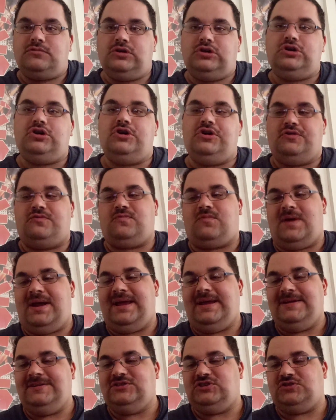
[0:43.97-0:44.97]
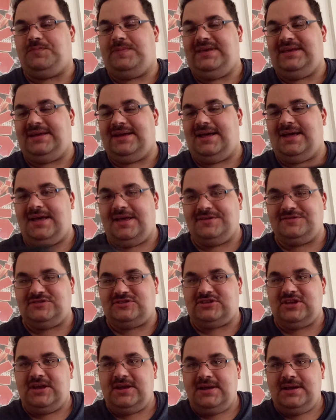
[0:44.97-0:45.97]
good range
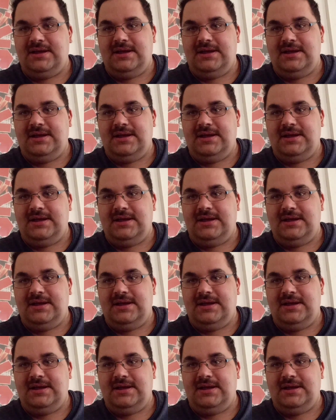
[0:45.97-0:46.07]
because